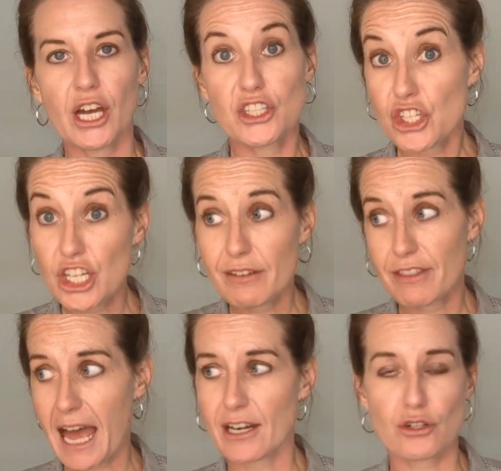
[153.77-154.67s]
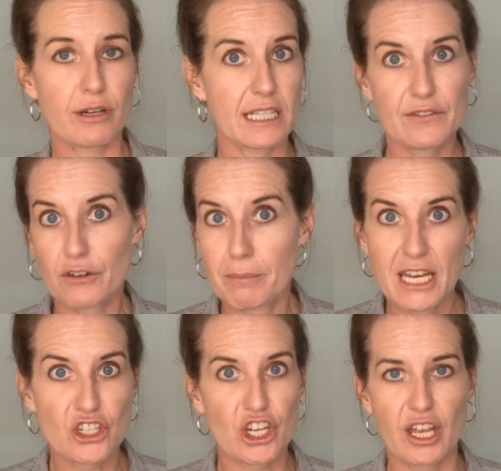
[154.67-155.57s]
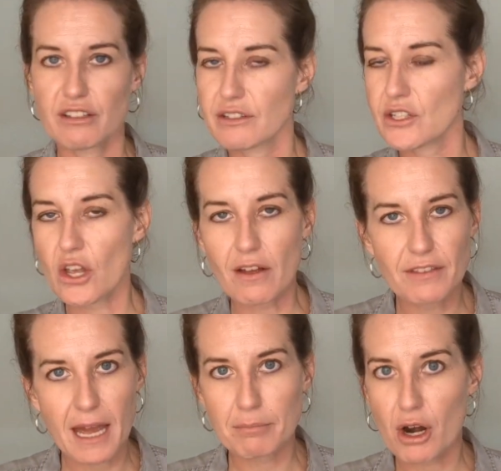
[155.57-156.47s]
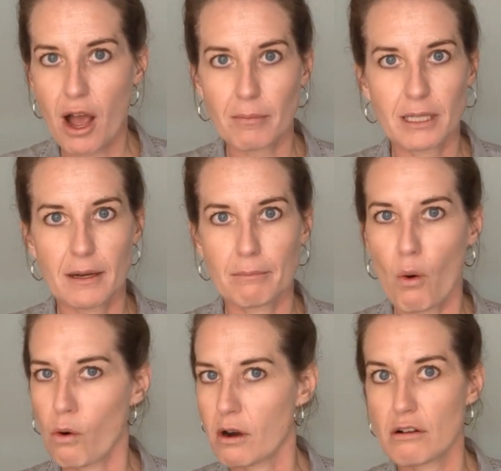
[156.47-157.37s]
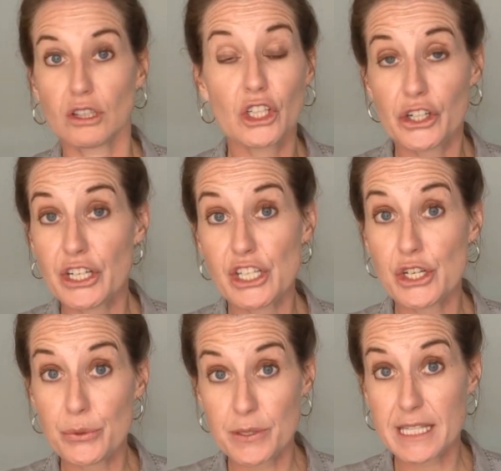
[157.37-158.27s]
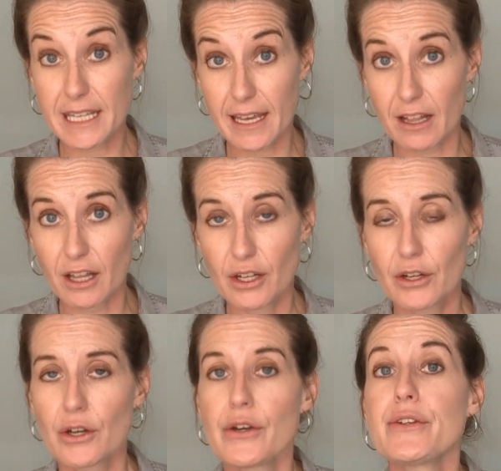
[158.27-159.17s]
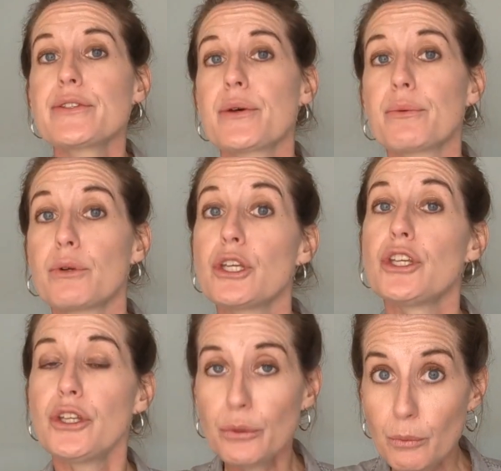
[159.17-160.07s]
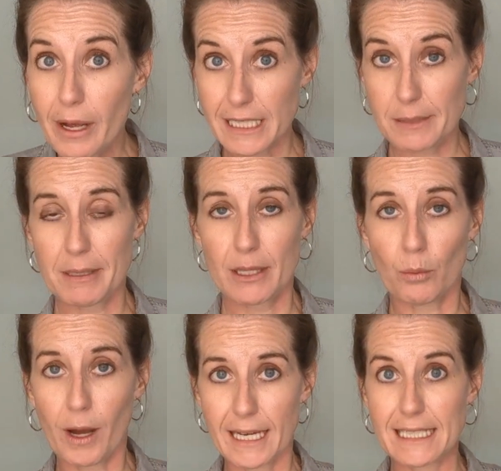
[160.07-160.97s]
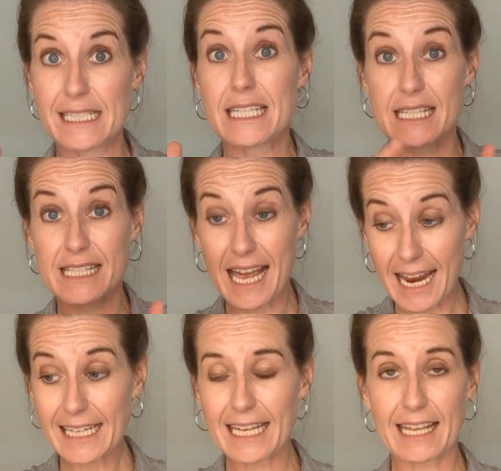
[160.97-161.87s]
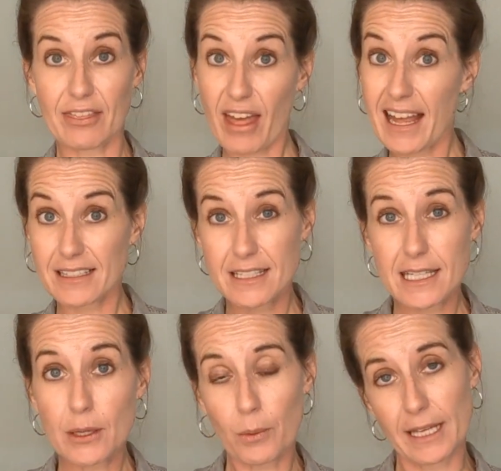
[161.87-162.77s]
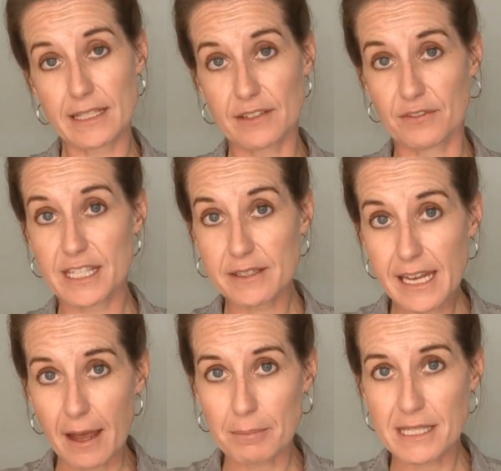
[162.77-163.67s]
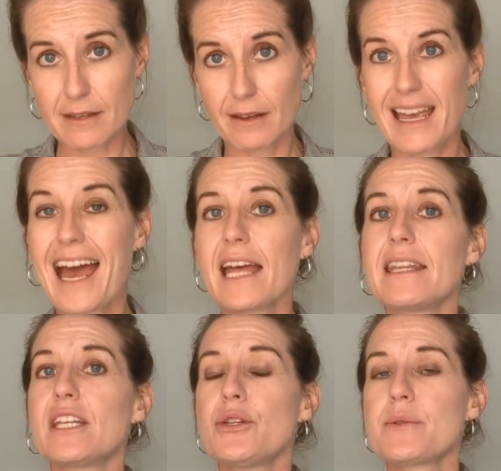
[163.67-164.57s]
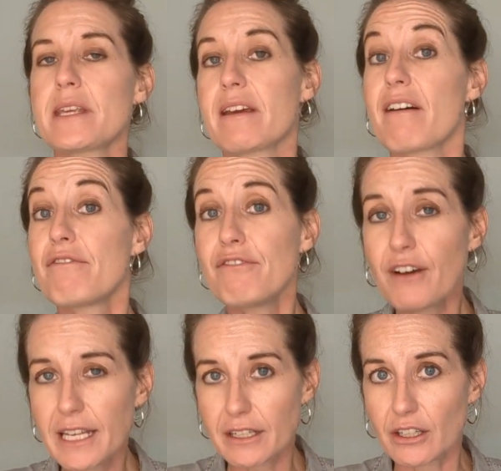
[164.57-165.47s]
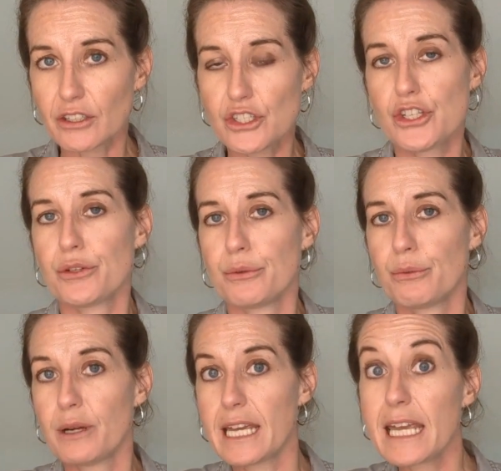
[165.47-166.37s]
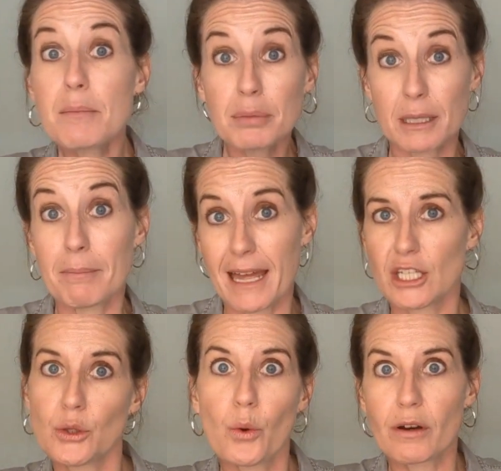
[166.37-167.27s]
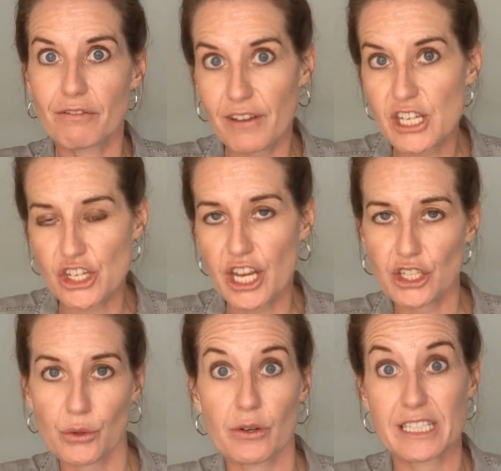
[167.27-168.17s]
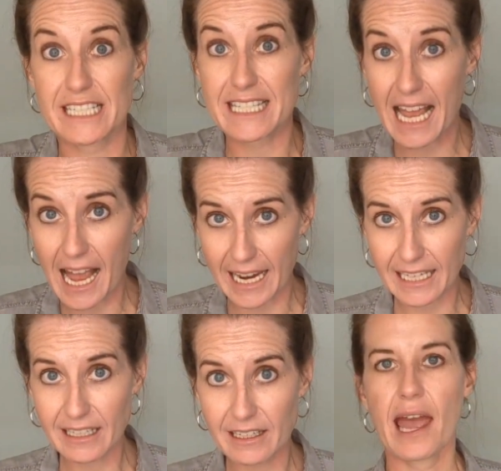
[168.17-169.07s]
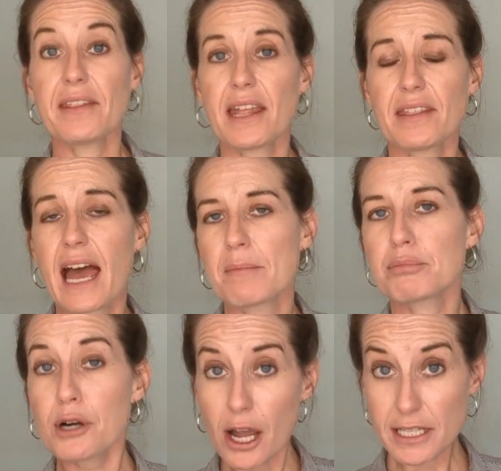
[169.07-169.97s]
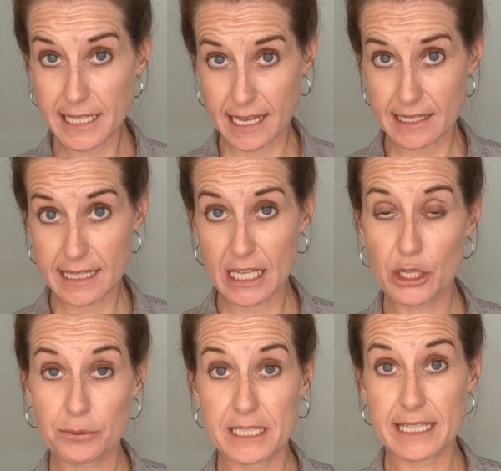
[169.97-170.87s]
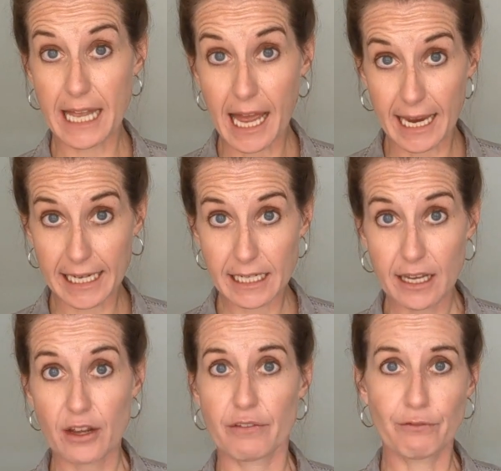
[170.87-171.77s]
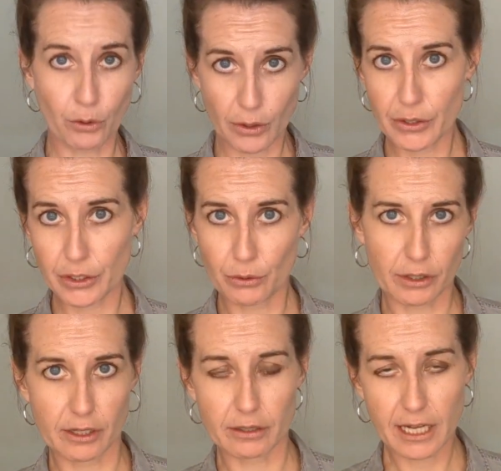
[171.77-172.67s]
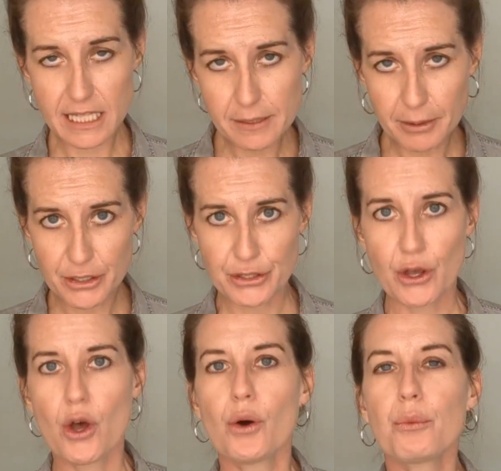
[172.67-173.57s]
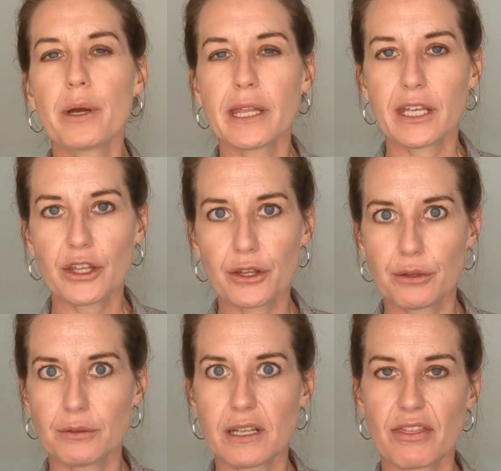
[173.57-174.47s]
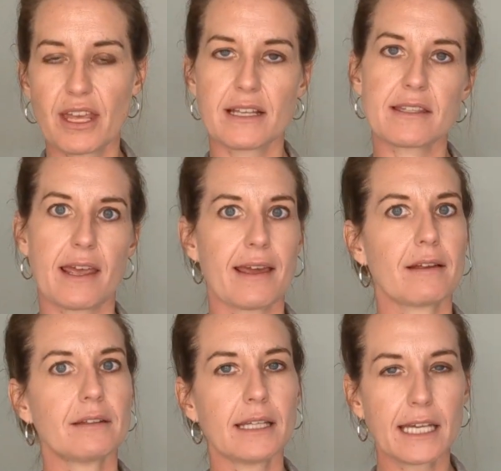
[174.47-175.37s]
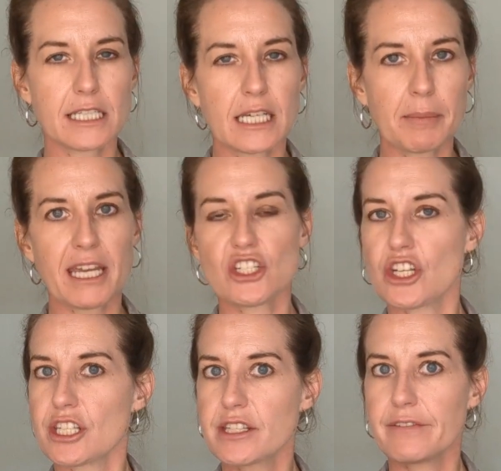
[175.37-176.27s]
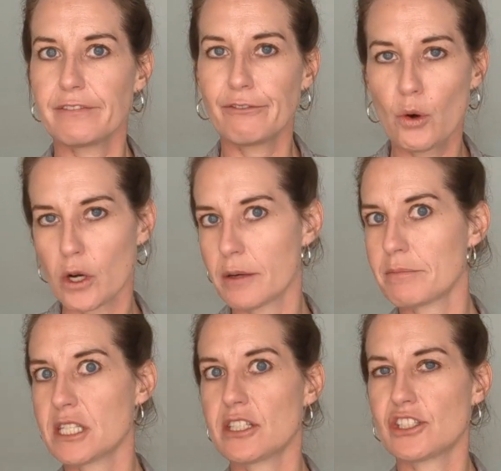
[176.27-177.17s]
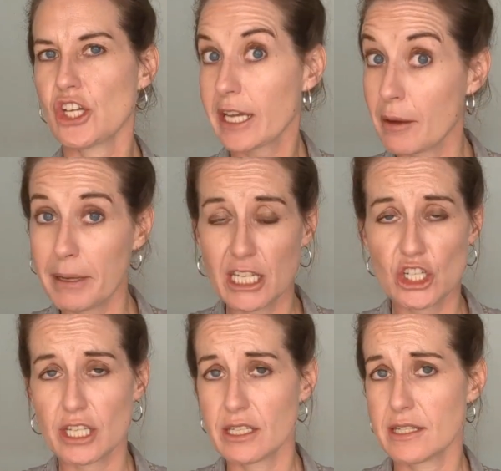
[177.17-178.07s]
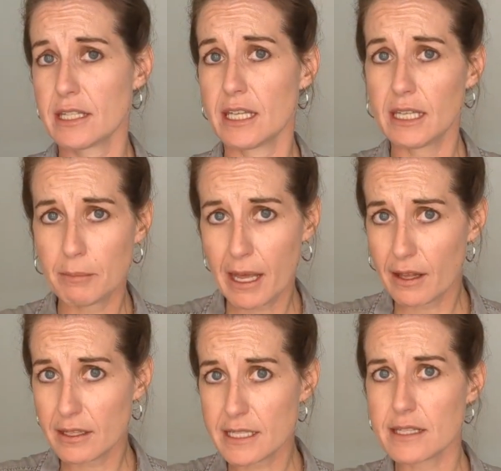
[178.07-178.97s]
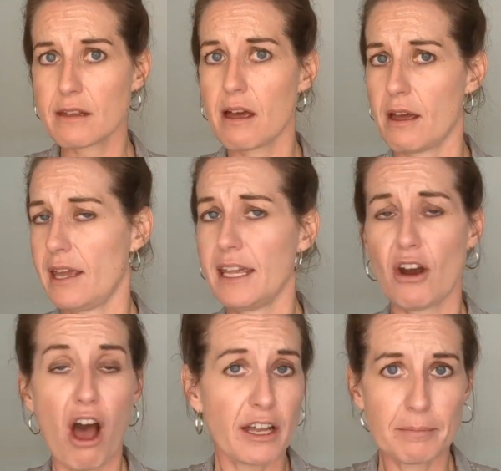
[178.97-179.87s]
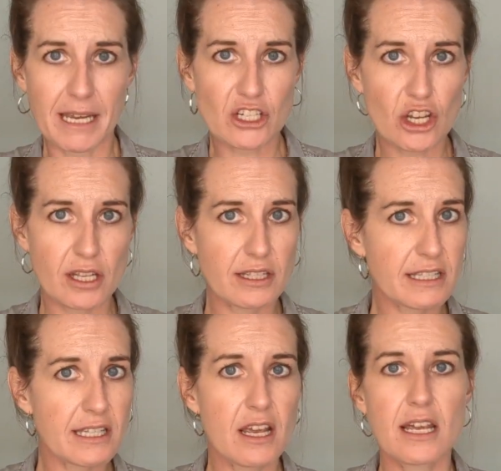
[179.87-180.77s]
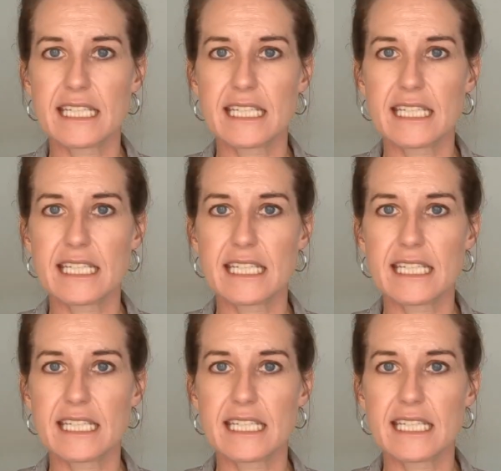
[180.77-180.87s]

achieve that transformation, solve that problem, or learn a new skill. So you want to be the one designing that sequence of steps and then using a funnel to implement your vision, your design. And then that process that you design for your customers will include things like landing pages, forms, checkout pages, emails, and automations,